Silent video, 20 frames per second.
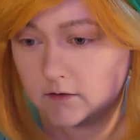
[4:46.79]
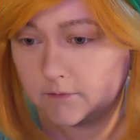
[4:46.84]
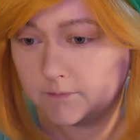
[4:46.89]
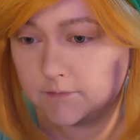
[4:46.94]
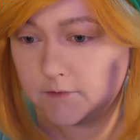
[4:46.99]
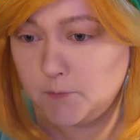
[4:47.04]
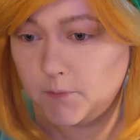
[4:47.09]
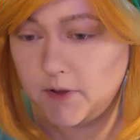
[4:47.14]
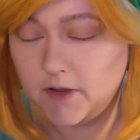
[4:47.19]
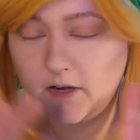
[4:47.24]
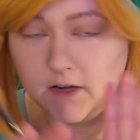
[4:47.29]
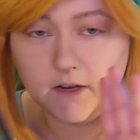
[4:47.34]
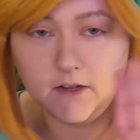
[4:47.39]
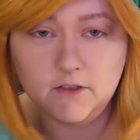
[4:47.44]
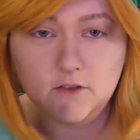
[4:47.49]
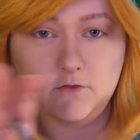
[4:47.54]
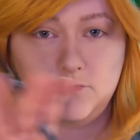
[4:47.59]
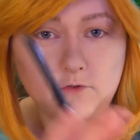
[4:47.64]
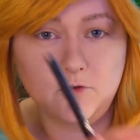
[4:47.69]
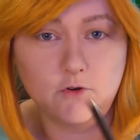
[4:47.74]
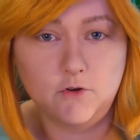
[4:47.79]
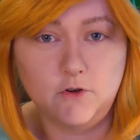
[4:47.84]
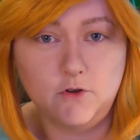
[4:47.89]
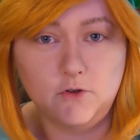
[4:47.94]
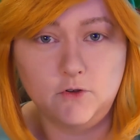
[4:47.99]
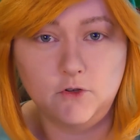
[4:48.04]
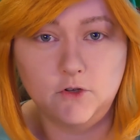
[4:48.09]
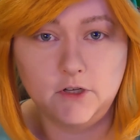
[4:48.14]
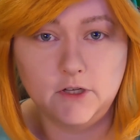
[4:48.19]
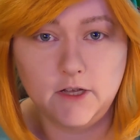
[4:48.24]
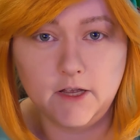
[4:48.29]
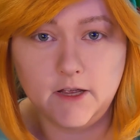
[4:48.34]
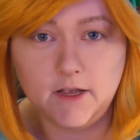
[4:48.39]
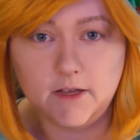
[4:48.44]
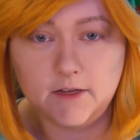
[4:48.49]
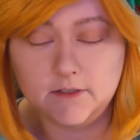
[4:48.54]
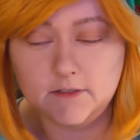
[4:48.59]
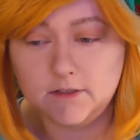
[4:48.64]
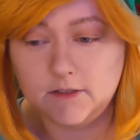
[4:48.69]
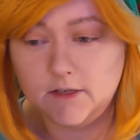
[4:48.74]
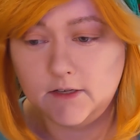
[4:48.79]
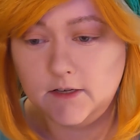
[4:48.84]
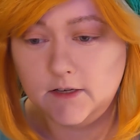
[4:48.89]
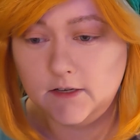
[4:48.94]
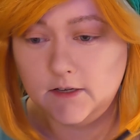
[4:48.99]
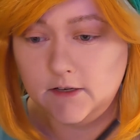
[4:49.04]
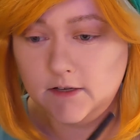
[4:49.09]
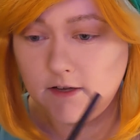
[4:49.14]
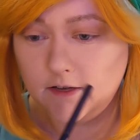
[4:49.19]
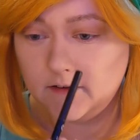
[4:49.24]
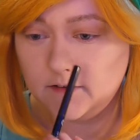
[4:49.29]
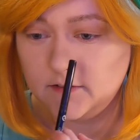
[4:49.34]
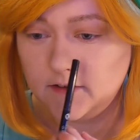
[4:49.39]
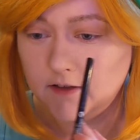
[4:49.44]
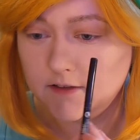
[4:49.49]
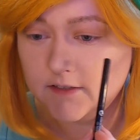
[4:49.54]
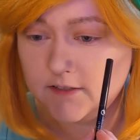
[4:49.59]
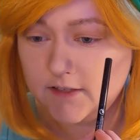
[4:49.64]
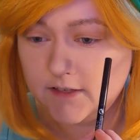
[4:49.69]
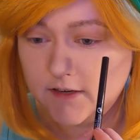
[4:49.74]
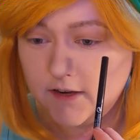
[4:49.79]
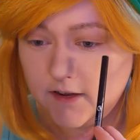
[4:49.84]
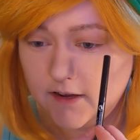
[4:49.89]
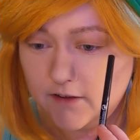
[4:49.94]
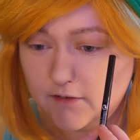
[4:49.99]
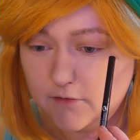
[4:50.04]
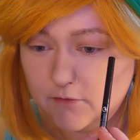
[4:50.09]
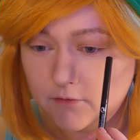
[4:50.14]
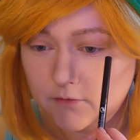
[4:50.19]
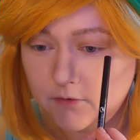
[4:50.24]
Depending on the photo you look at, he tends to have